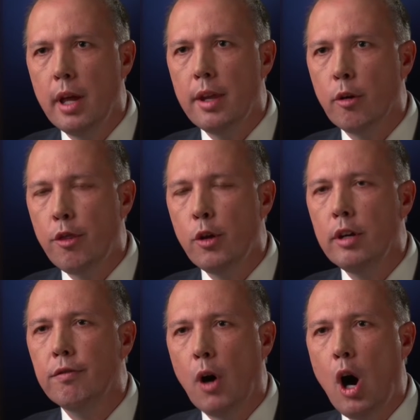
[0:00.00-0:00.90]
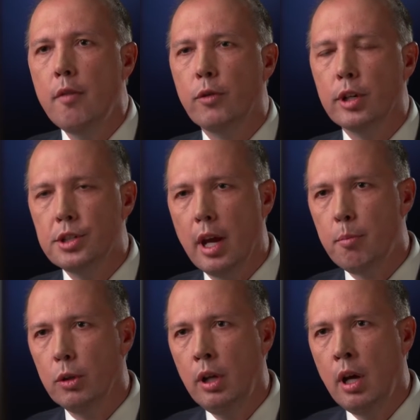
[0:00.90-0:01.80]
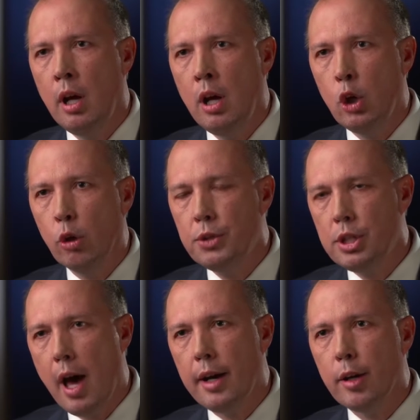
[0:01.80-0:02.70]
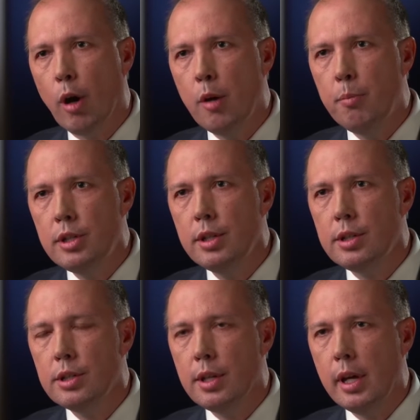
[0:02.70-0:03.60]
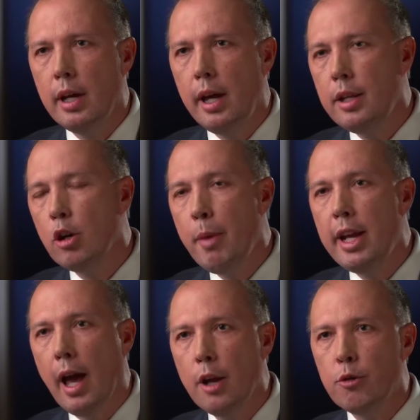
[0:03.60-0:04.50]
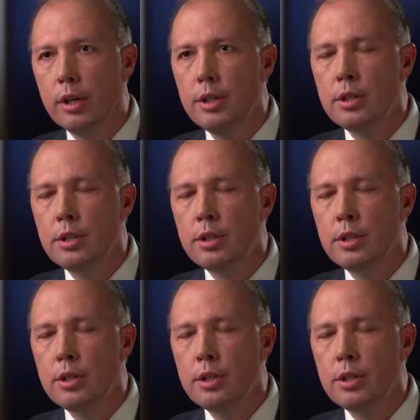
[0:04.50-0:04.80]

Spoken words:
Now, there are 35, for example, who have started their own businesses there, and there are many hundreds.